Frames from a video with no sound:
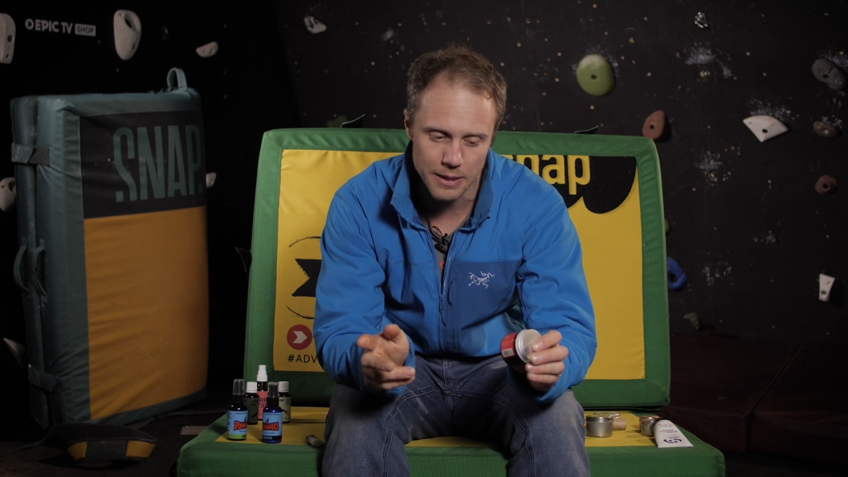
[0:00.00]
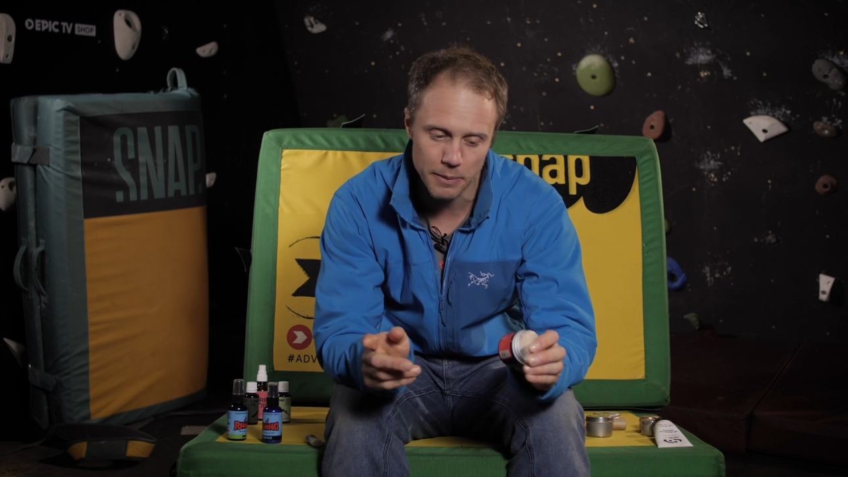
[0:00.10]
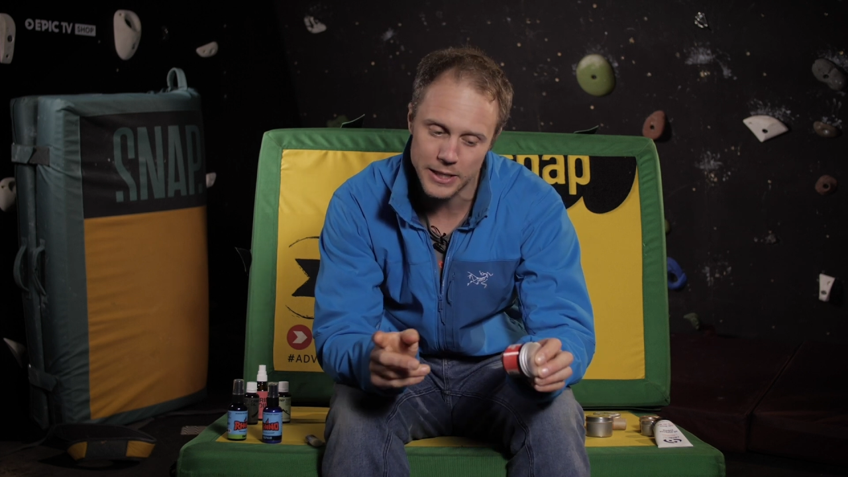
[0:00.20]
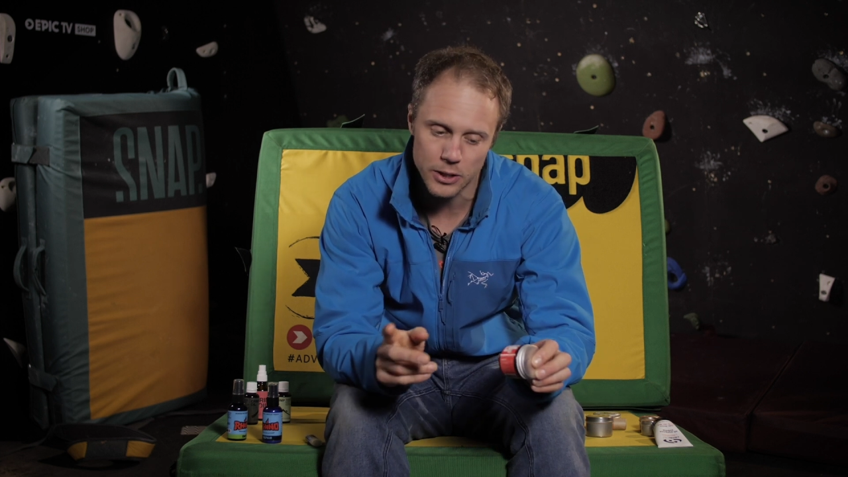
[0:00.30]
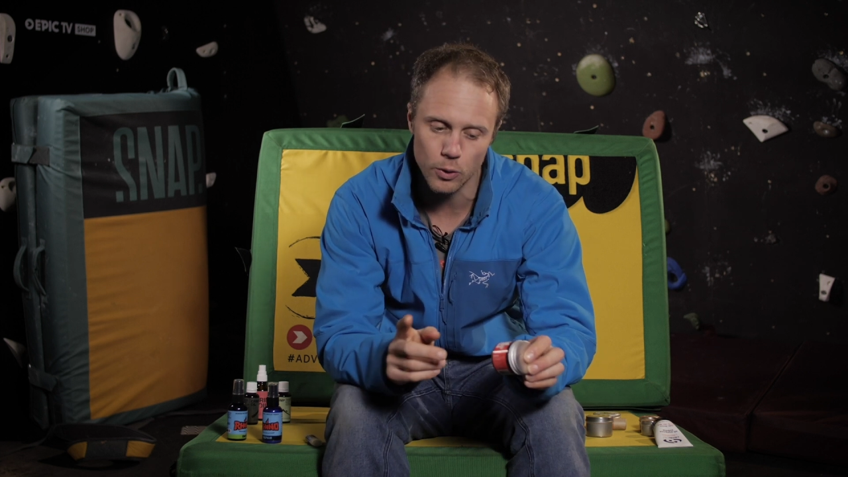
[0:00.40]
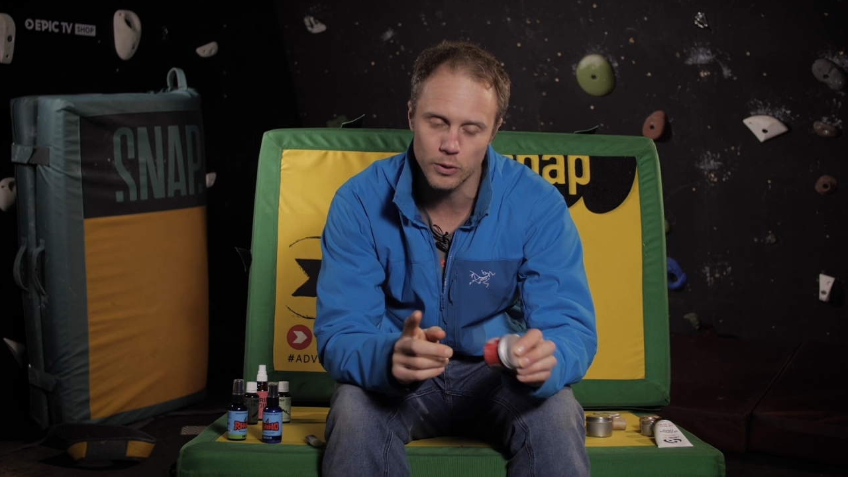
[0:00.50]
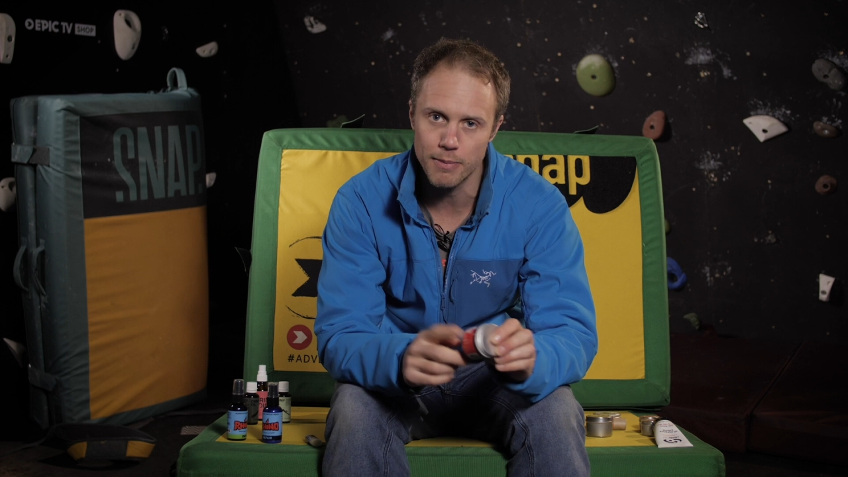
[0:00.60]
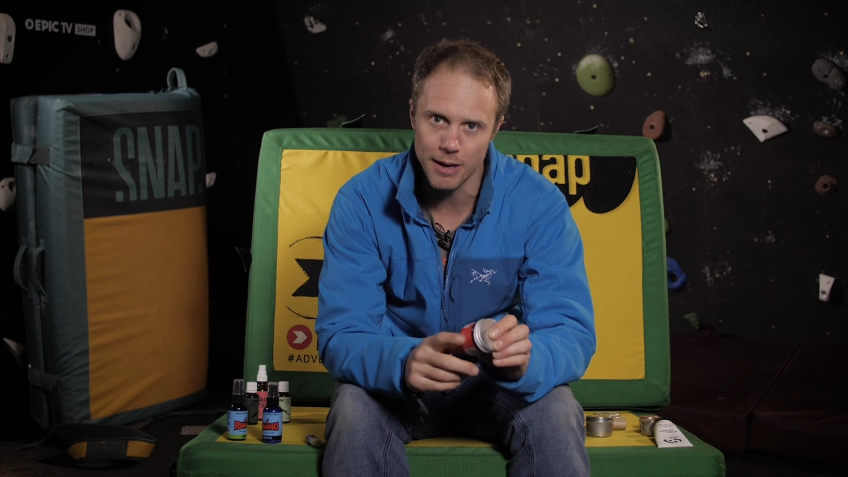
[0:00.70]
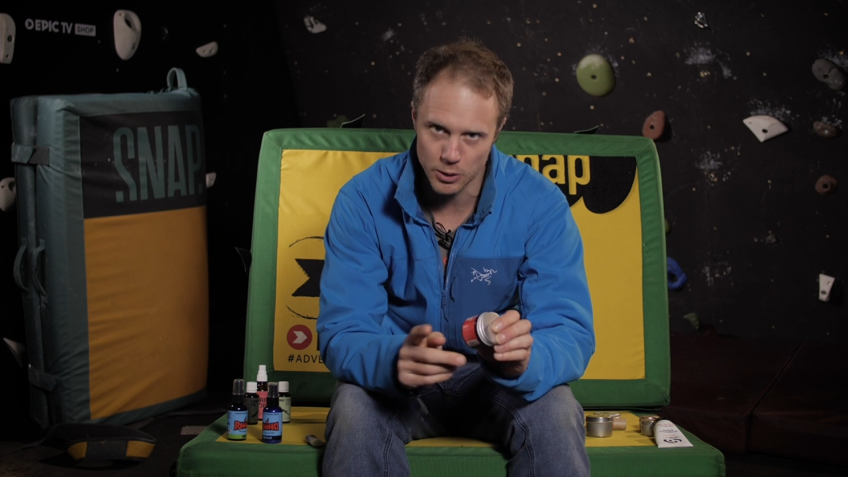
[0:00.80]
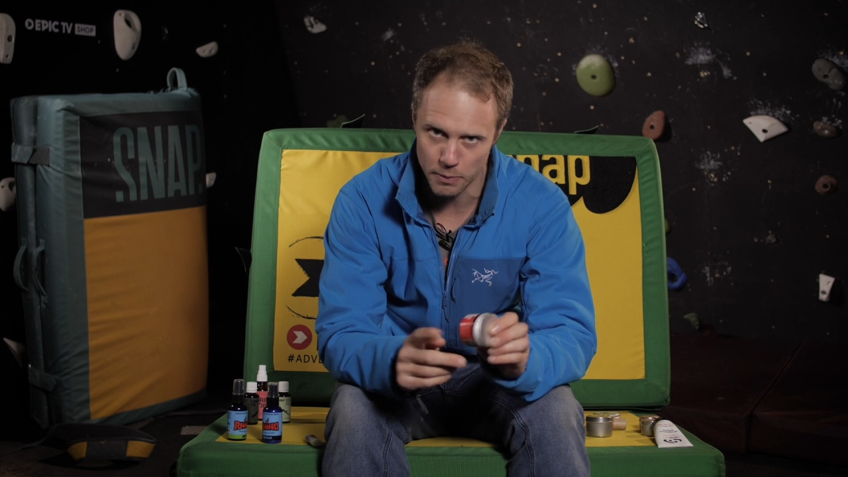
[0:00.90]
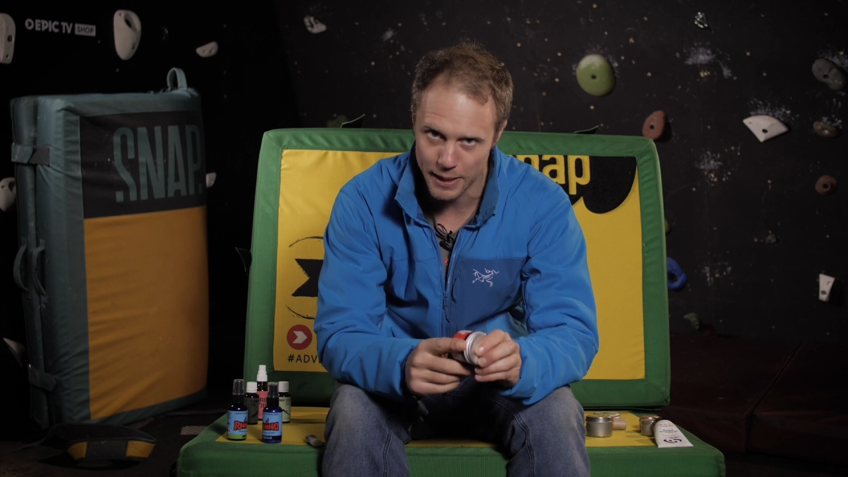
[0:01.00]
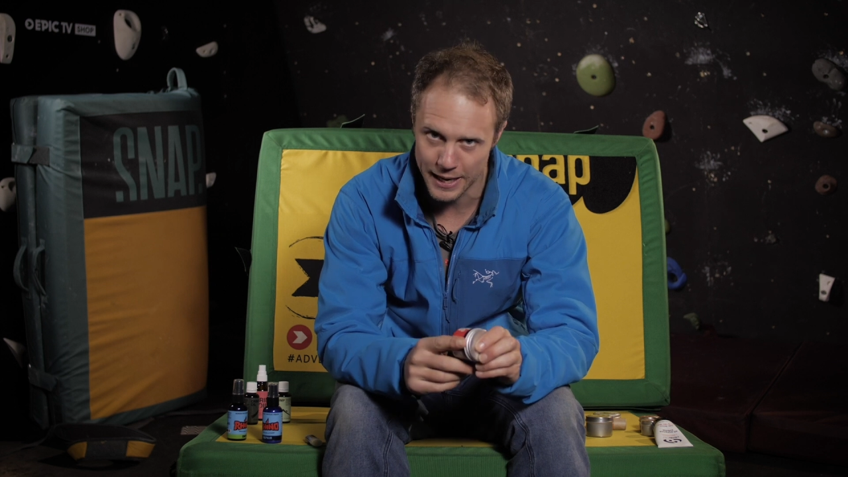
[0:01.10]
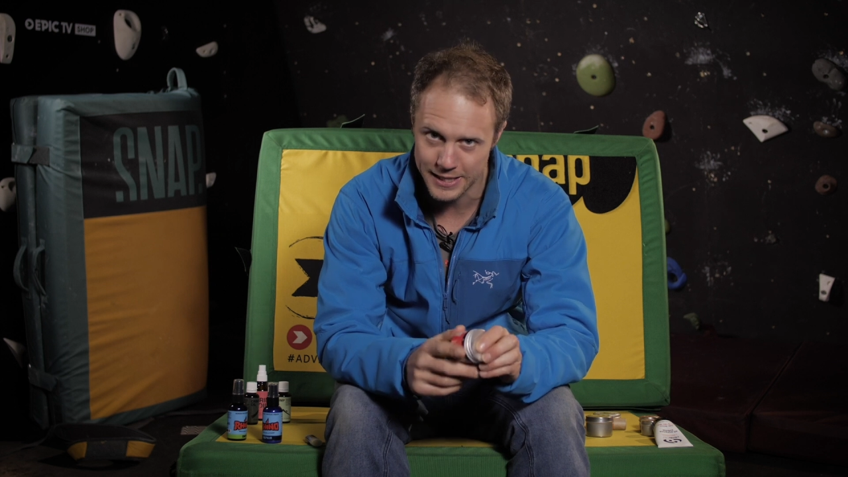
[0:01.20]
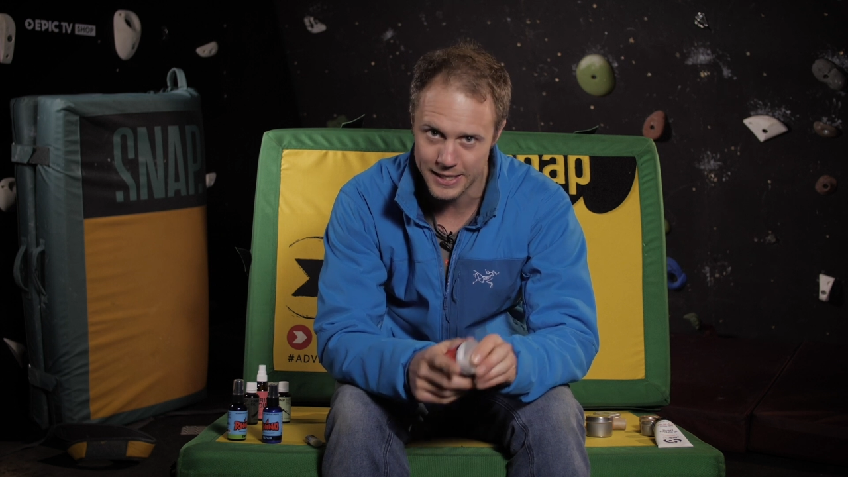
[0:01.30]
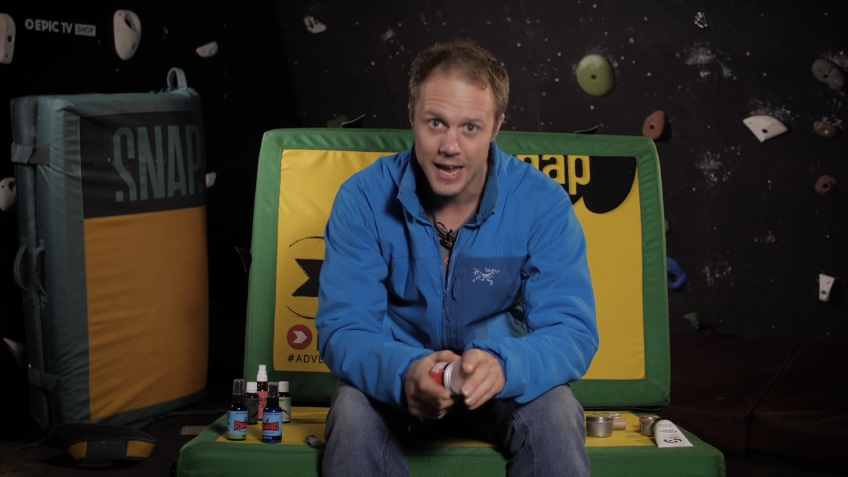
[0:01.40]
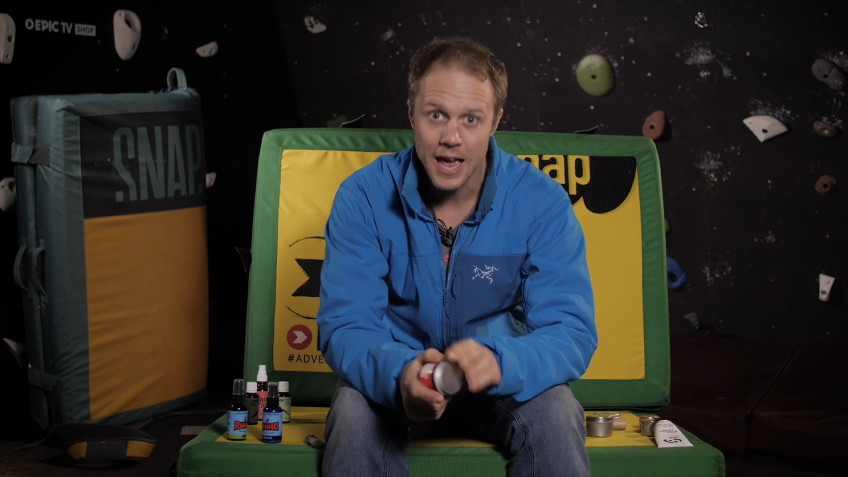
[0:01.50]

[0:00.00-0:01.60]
and one is called the Muscle Paste.